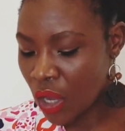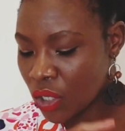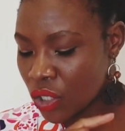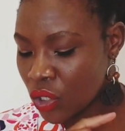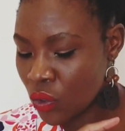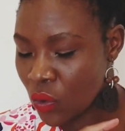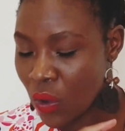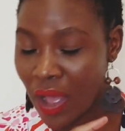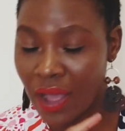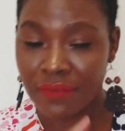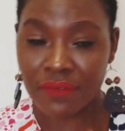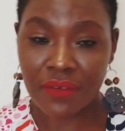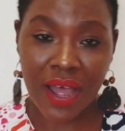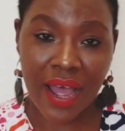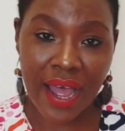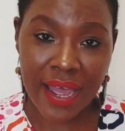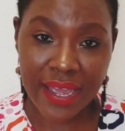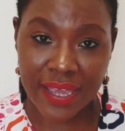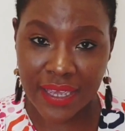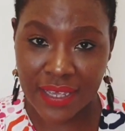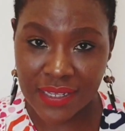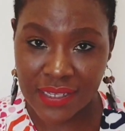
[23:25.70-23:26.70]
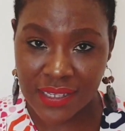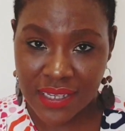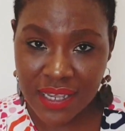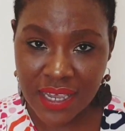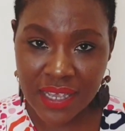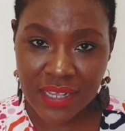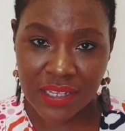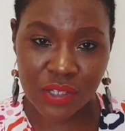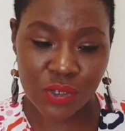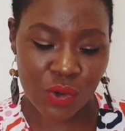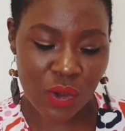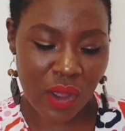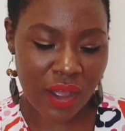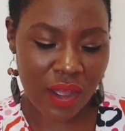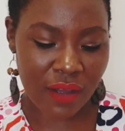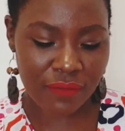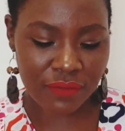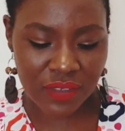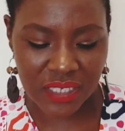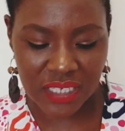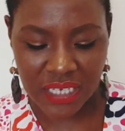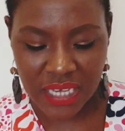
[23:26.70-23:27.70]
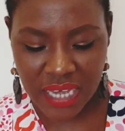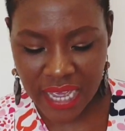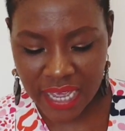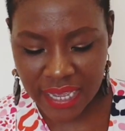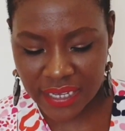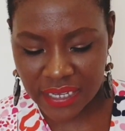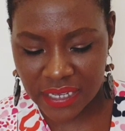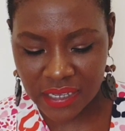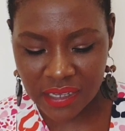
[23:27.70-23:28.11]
You have ISS, you have TIE,